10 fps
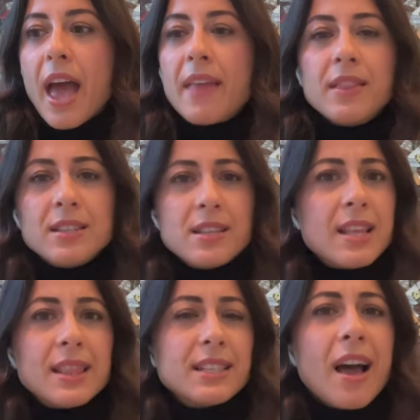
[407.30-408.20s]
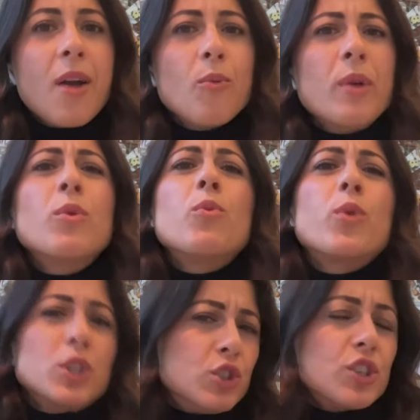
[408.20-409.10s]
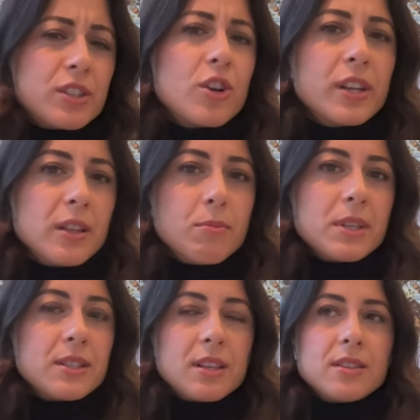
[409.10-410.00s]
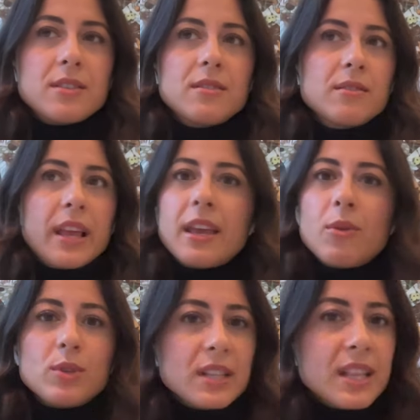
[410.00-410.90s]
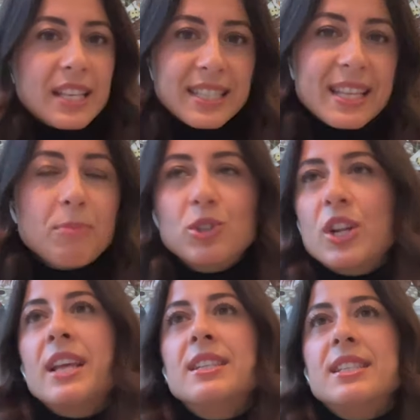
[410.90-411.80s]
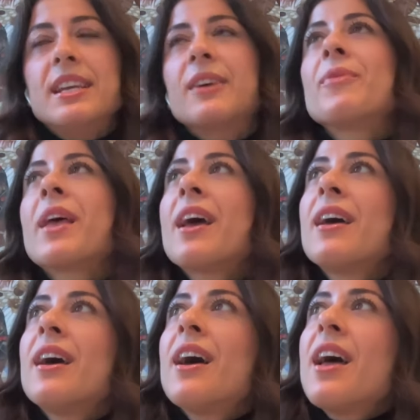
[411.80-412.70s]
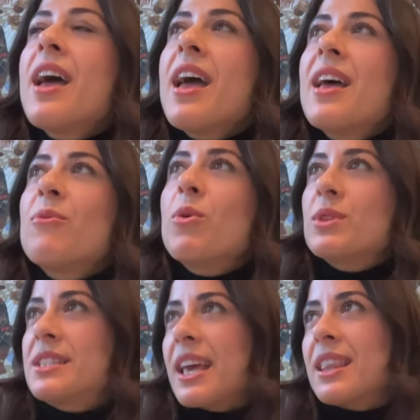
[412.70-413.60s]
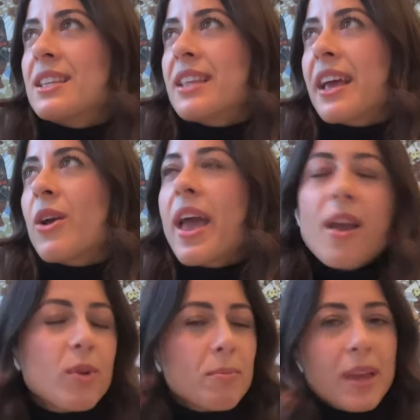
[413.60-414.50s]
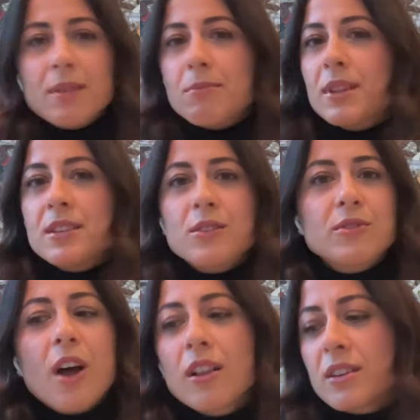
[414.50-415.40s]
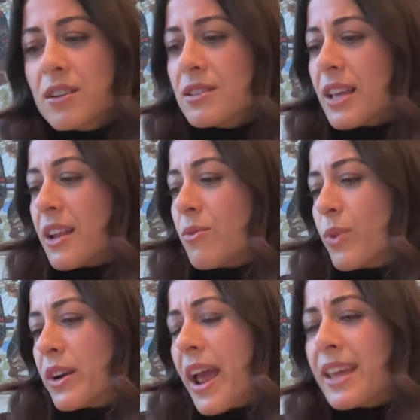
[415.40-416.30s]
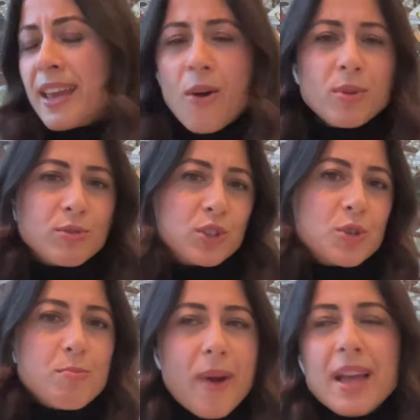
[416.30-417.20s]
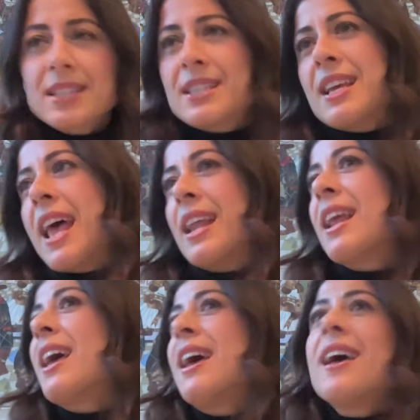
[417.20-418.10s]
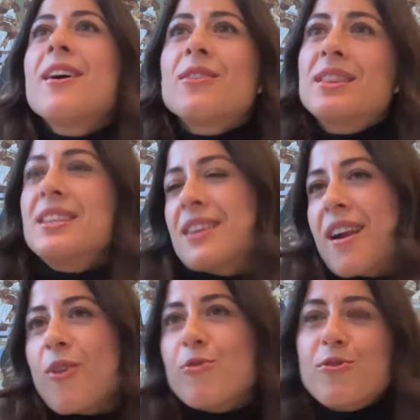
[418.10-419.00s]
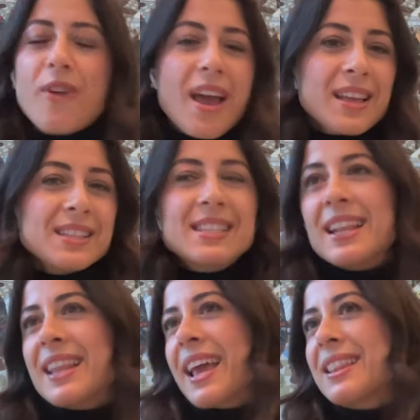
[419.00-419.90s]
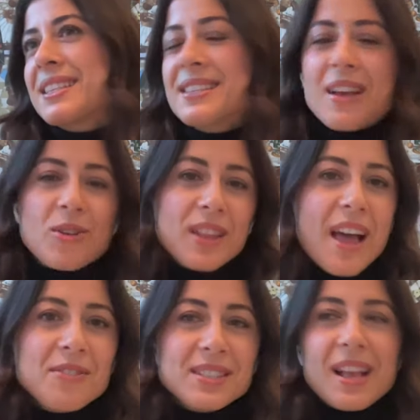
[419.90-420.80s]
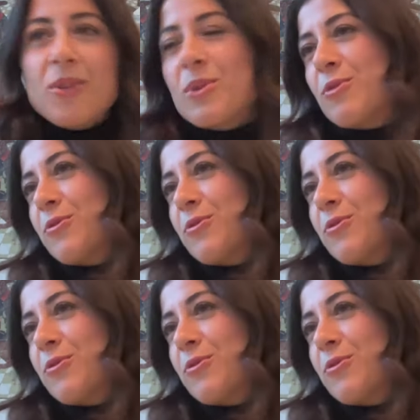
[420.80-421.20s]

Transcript: and this is at the time when we were just starting the business, like it was in the inception idea. We would say things like, hey, we're making millions of dollars and we're hanging out with Richard Branson and these are our friends and like this is our lifestyle, we're